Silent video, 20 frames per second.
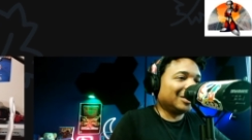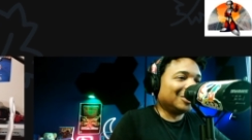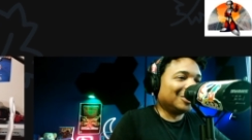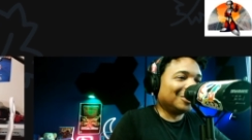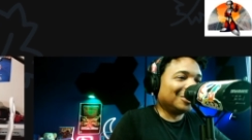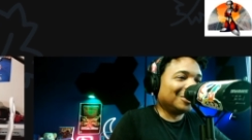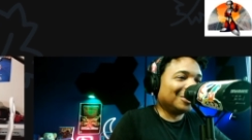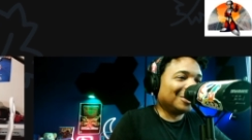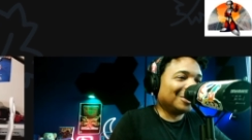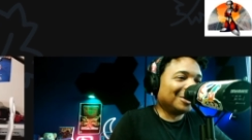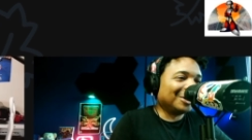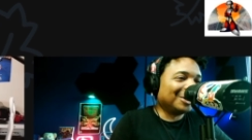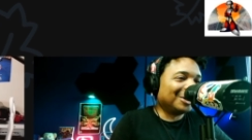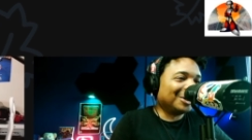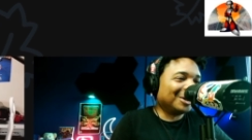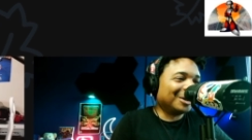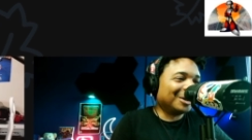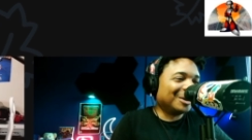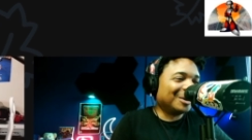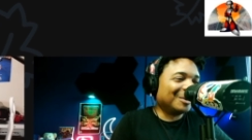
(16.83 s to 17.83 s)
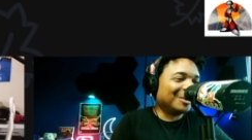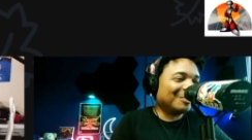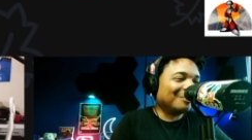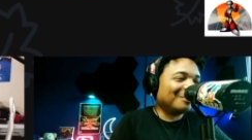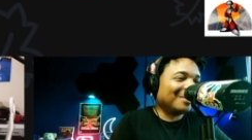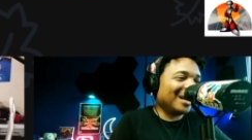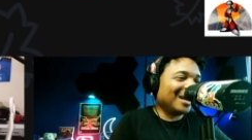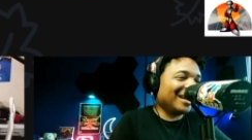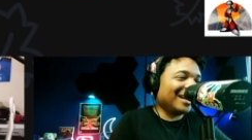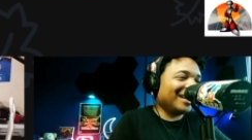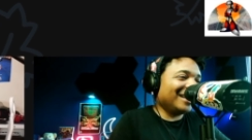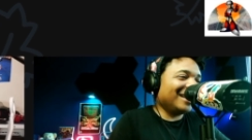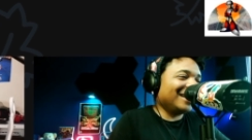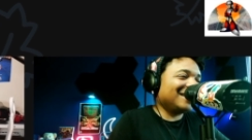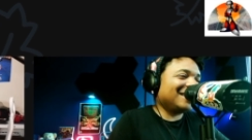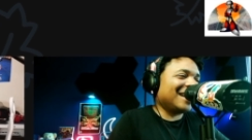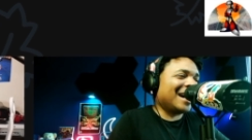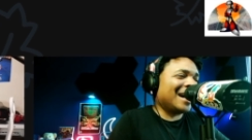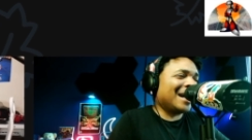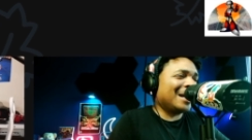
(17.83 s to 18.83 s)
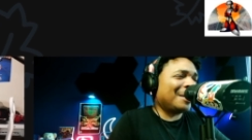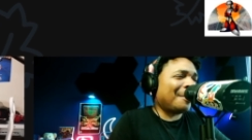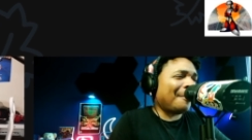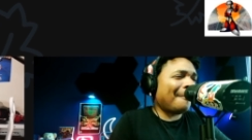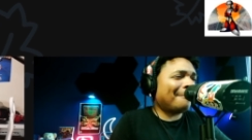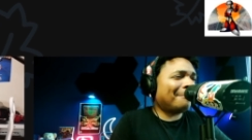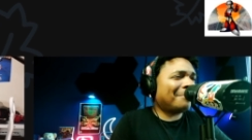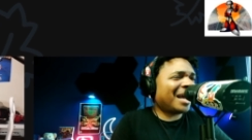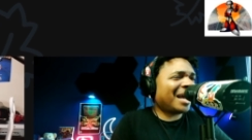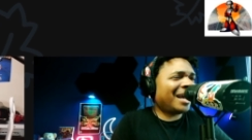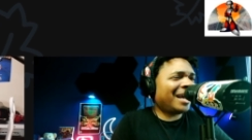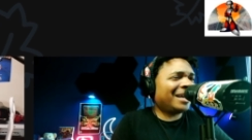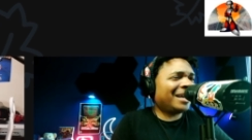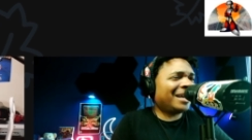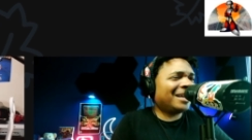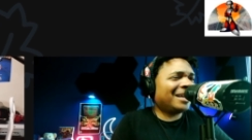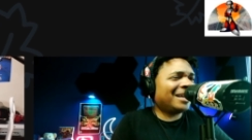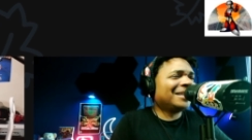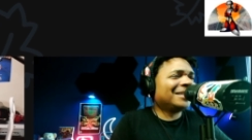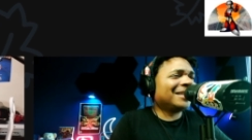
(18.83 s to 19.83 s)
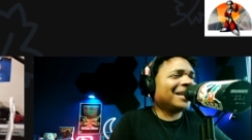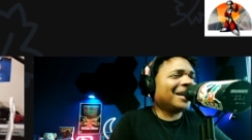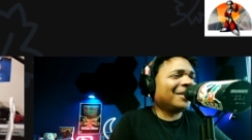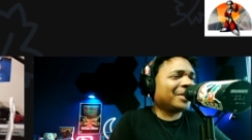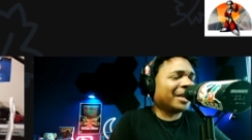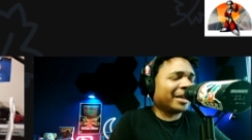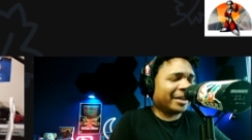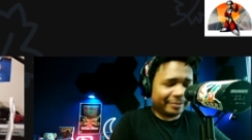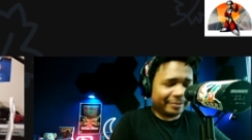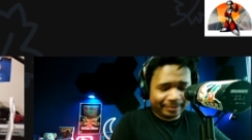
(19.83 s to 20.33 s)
Oh man, it's gotten bad. Okay.